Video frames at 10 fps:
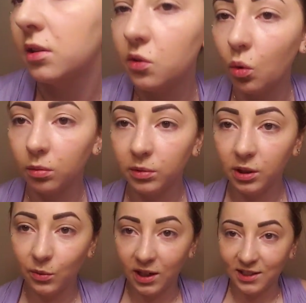It's normally
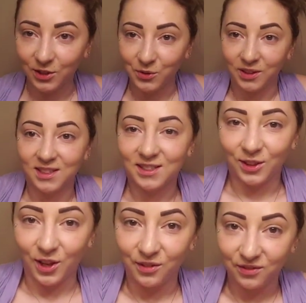what I do, and it's a
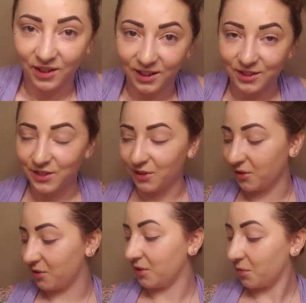lot of fun,
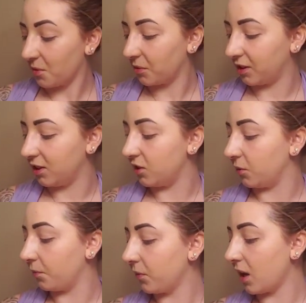so it's what we're gonna do.
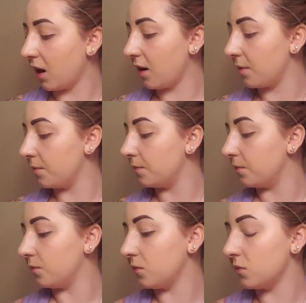
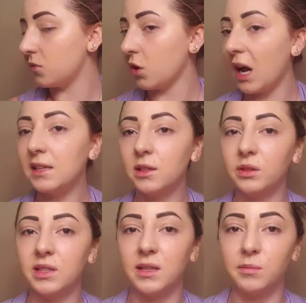So as I
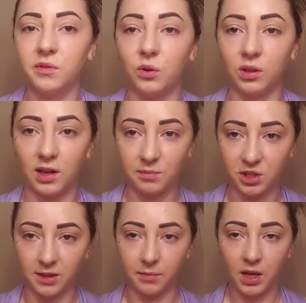was saying before, I'm
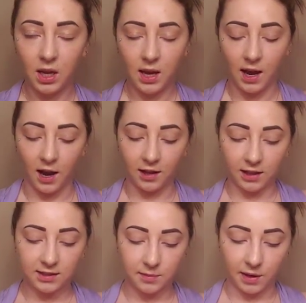cheap. I
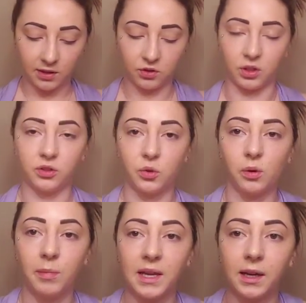like to buy the drugstore
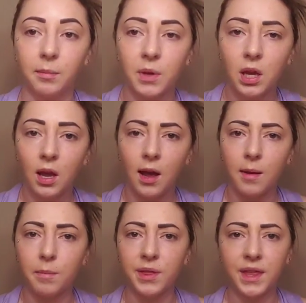makeup,
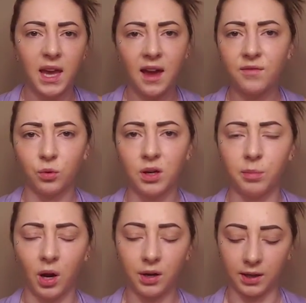but they have great
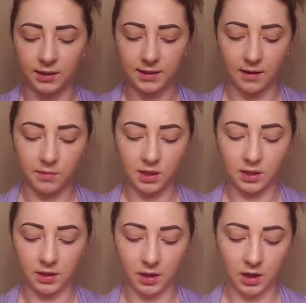products. I
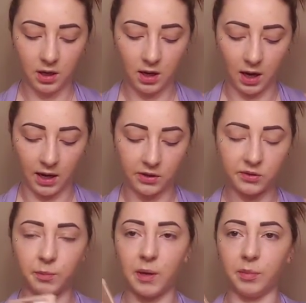mean, I
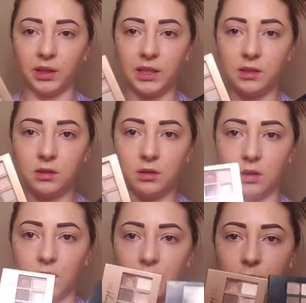use Maybelline.
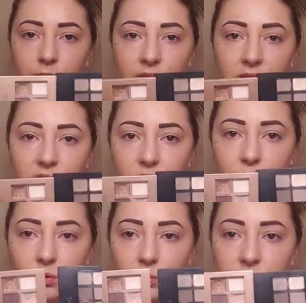These two
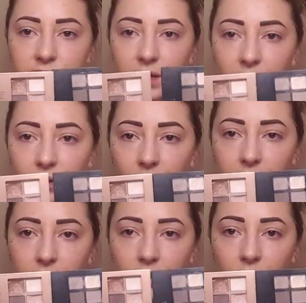are the ones that I
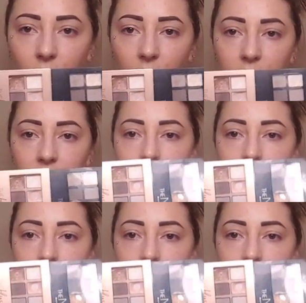like a lot.